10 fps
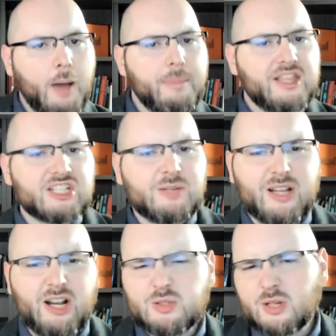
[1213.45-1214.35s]
but there's something
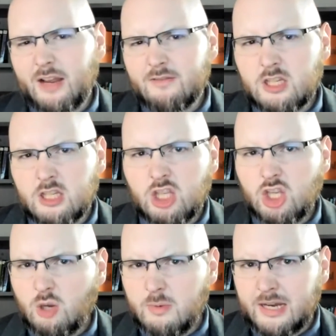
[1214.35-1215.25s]
also kind of
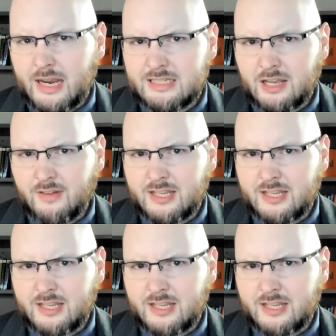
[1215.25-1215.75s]
dehumanizing of it.